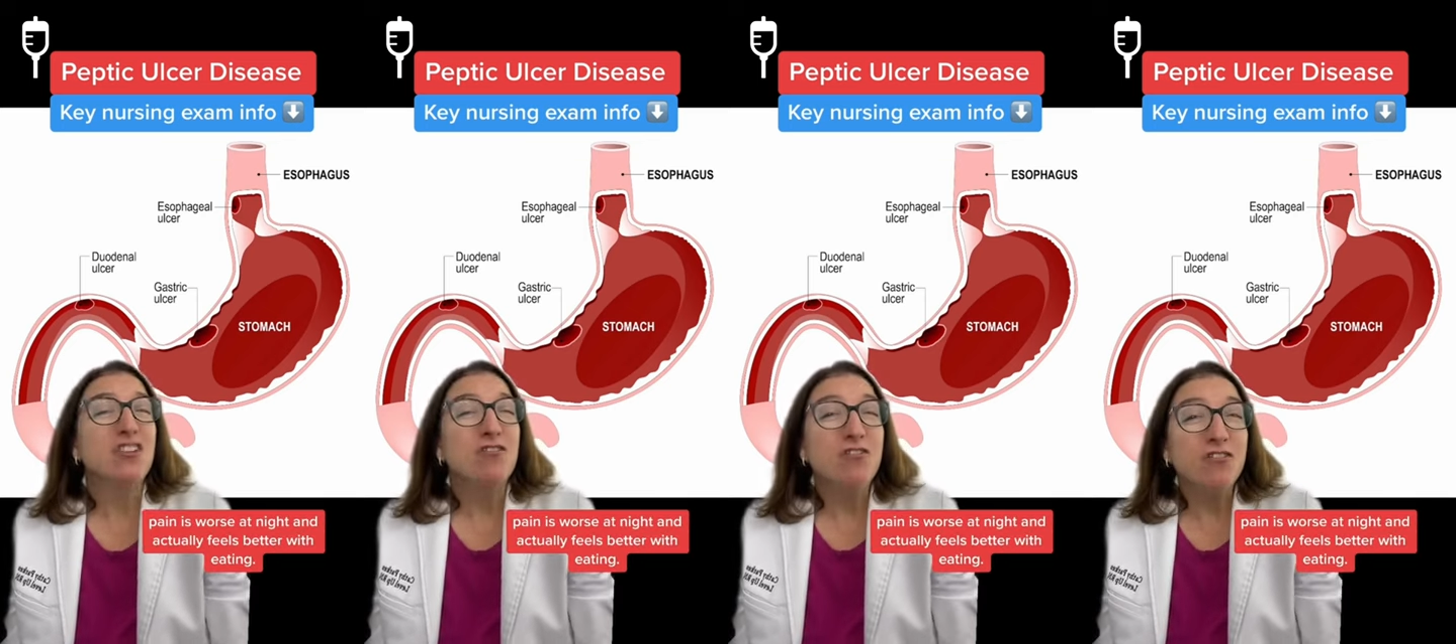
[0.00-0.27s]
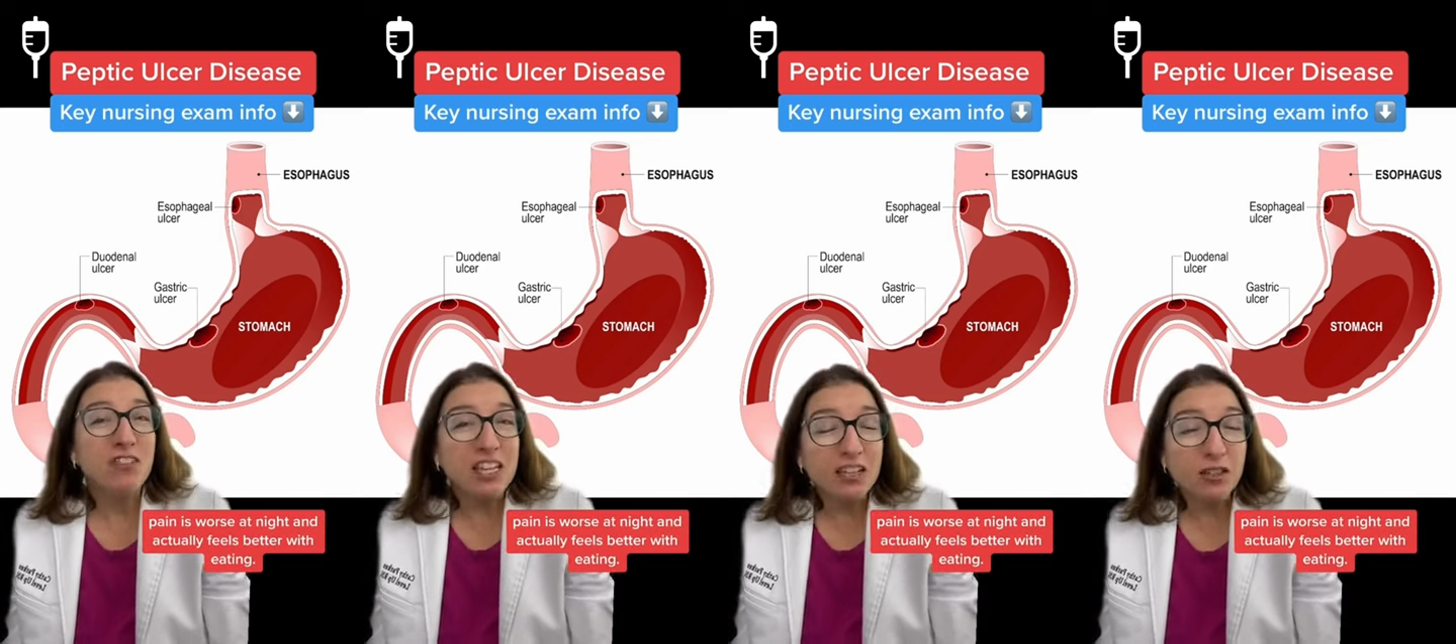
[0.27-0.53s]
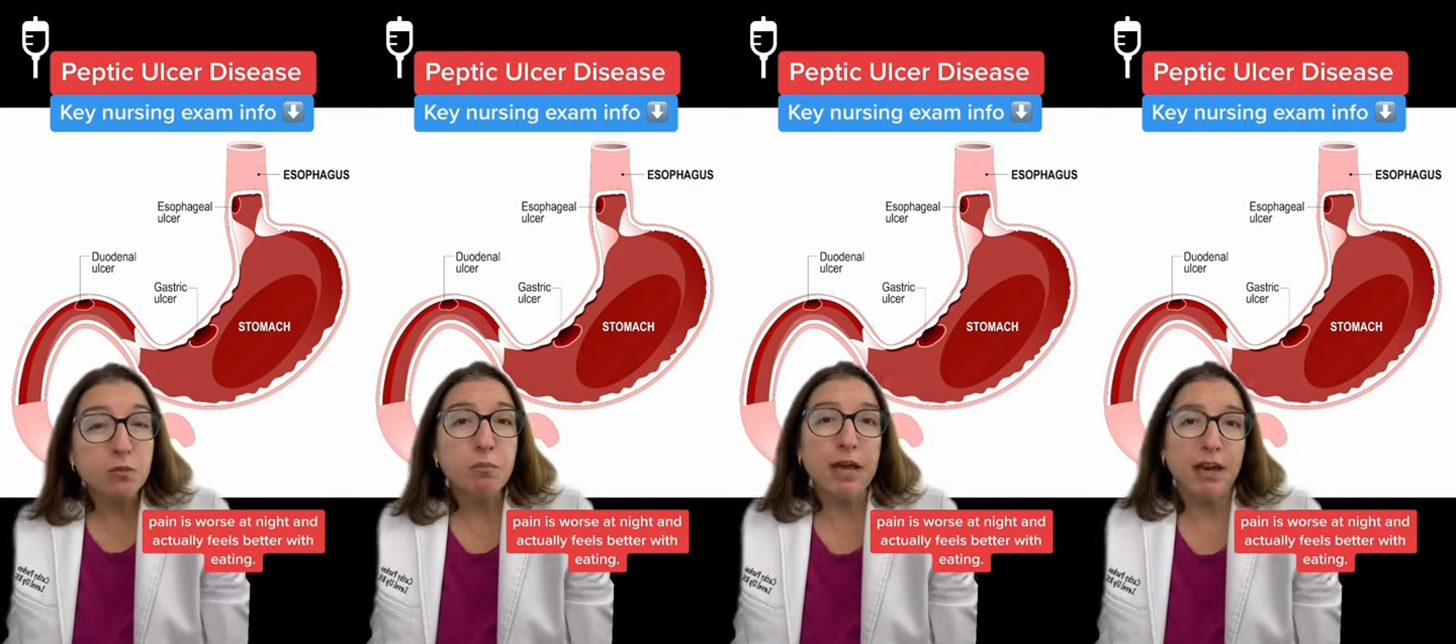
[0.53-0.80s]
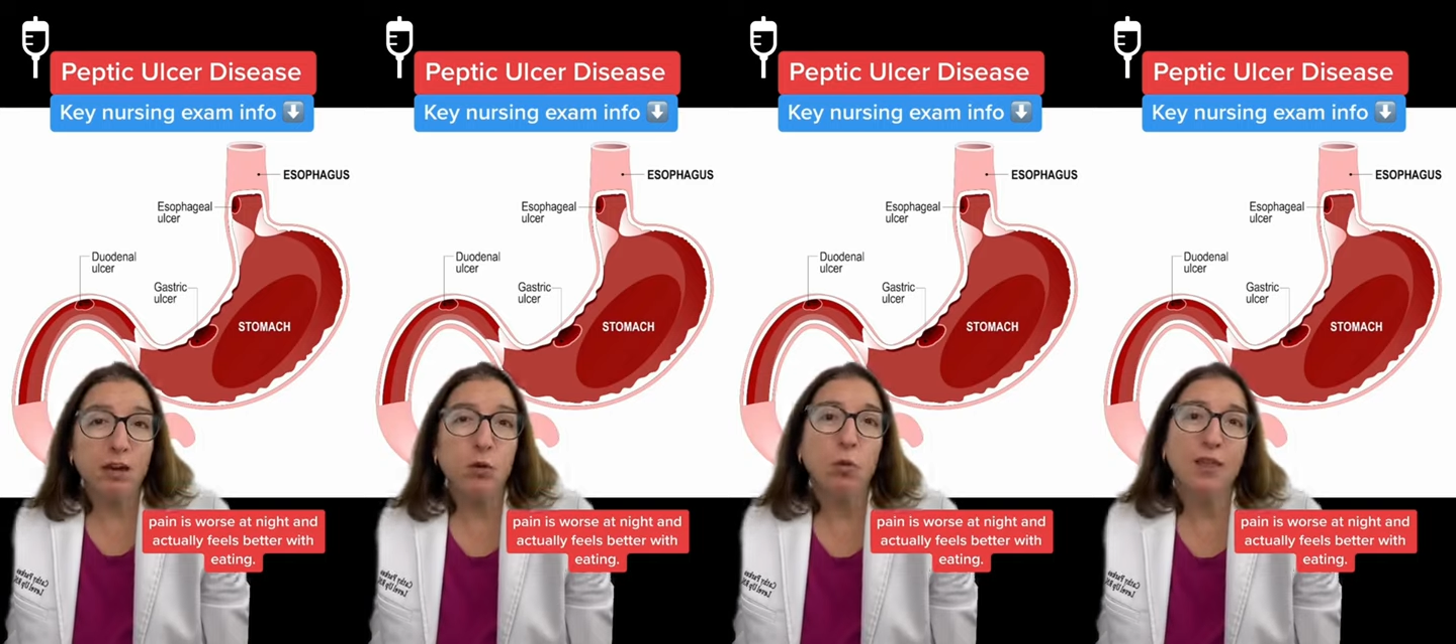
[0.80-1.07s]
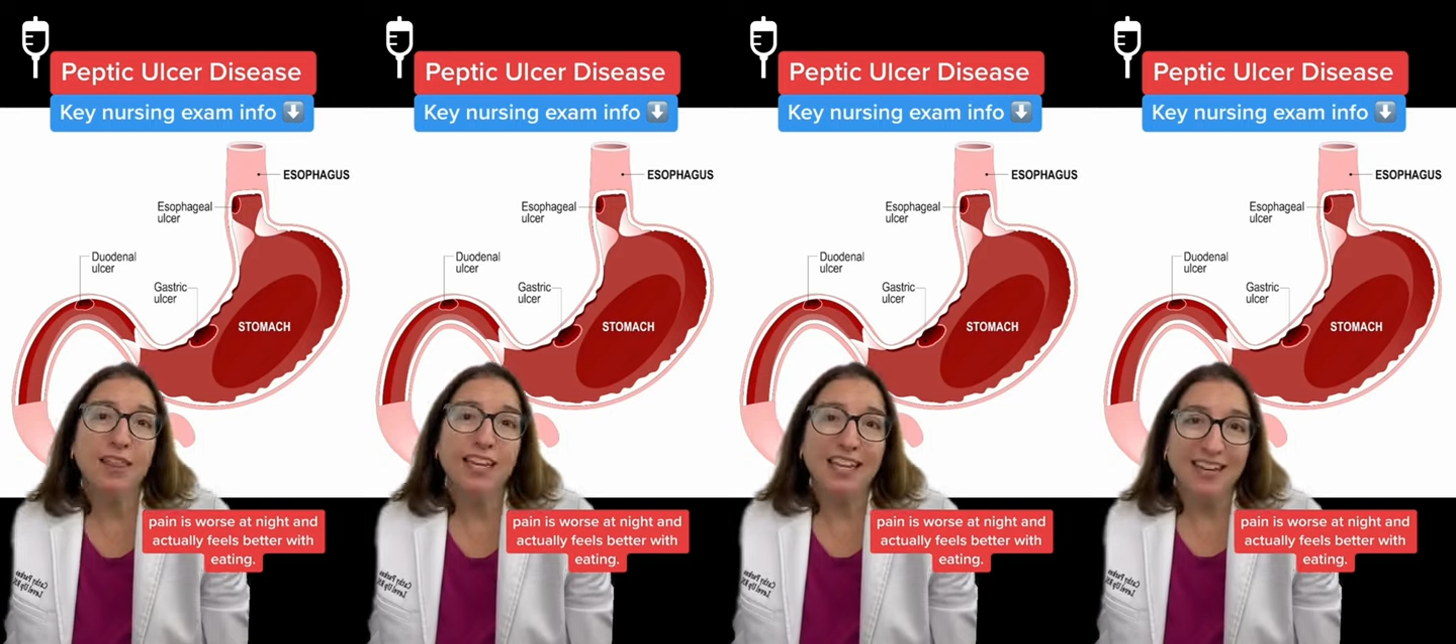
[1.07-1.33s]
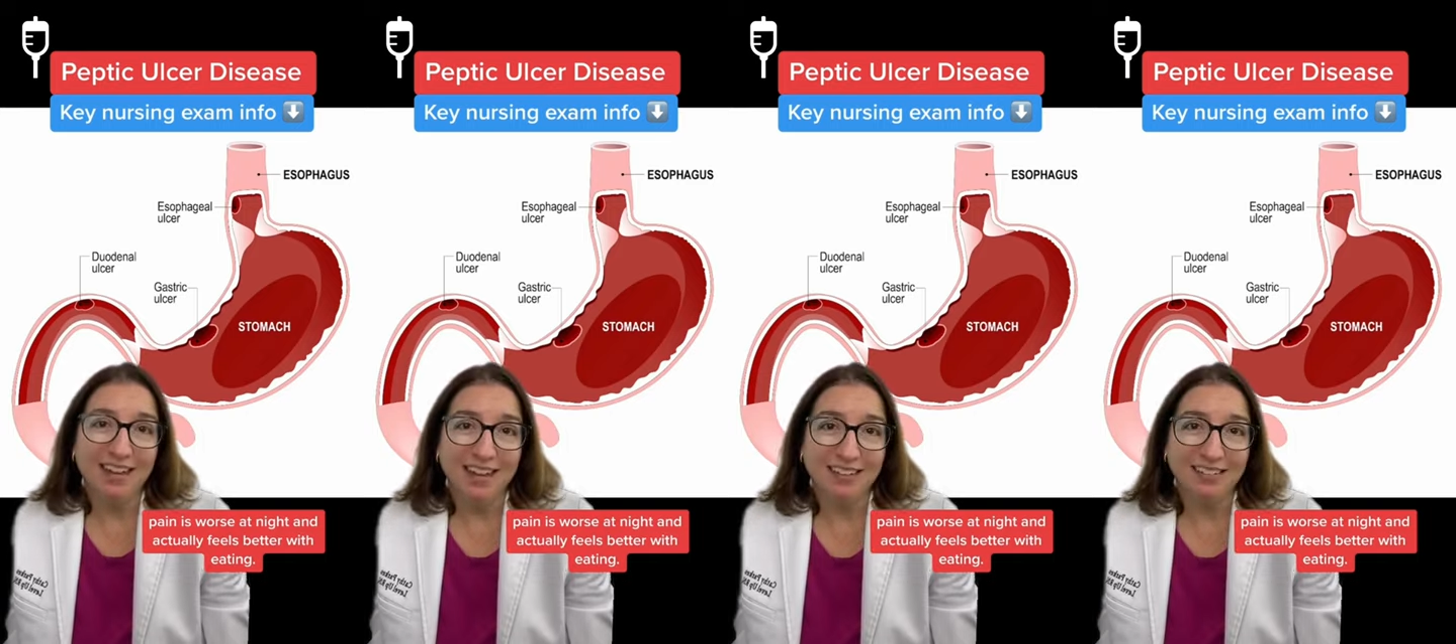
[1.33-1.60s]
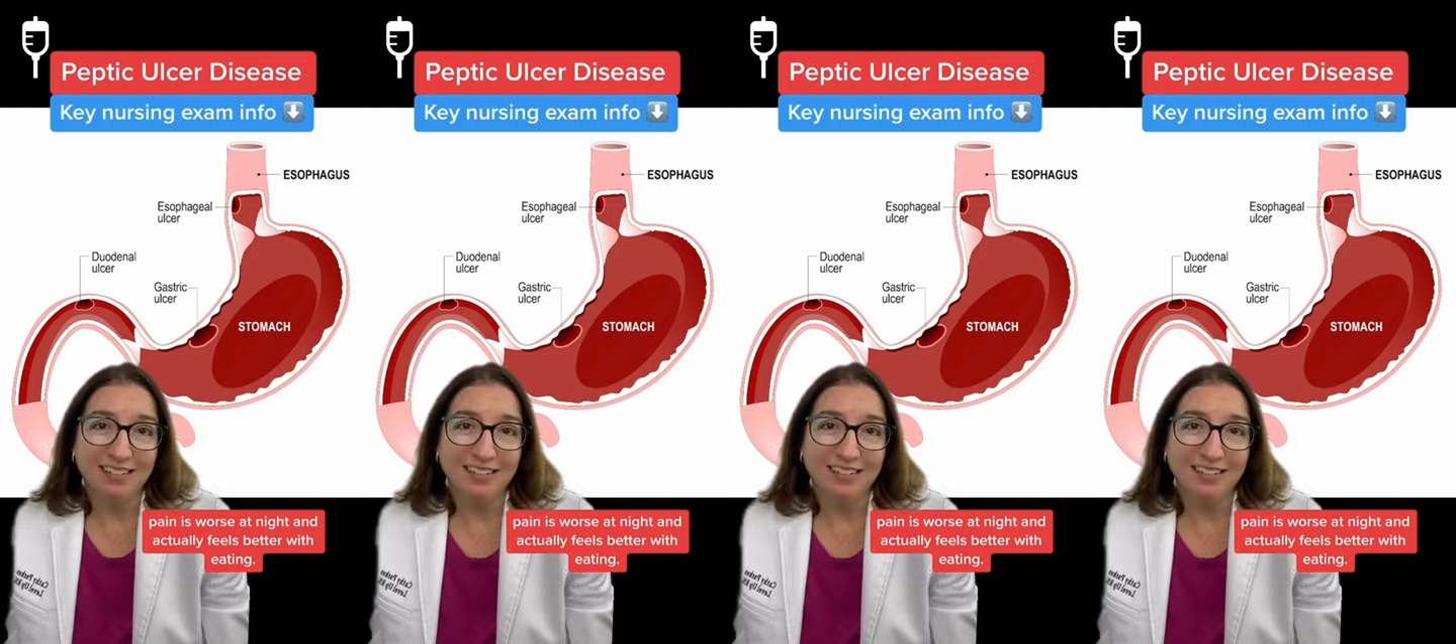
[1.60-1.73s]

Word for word: feels better with eating.